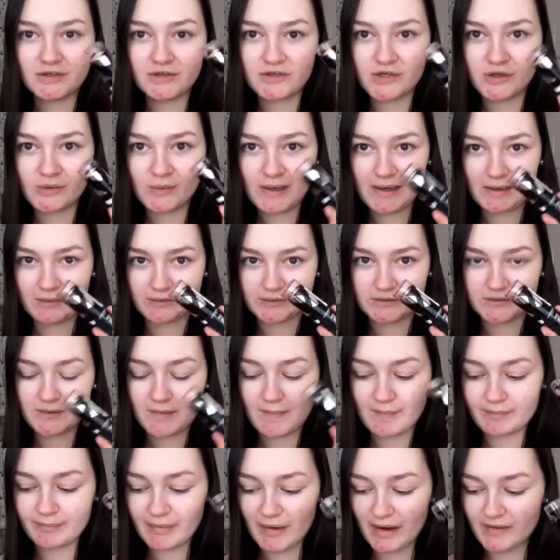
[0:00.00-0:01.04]
are new out.
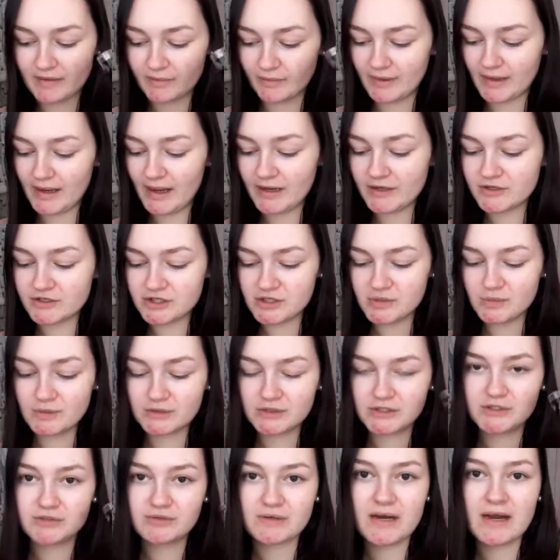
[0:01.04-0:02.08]
By the way, I do
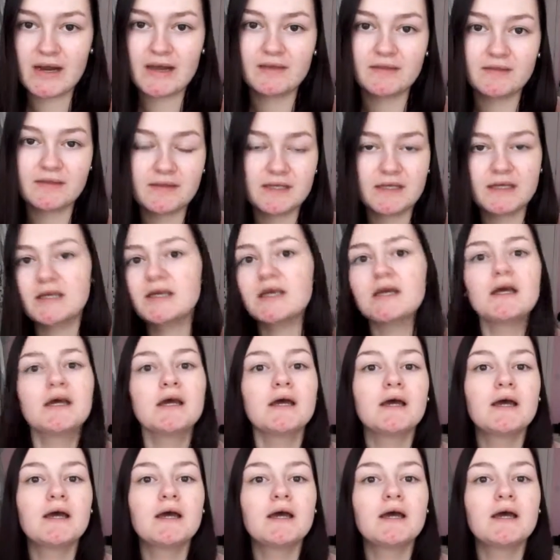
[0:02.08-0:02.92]
want to try the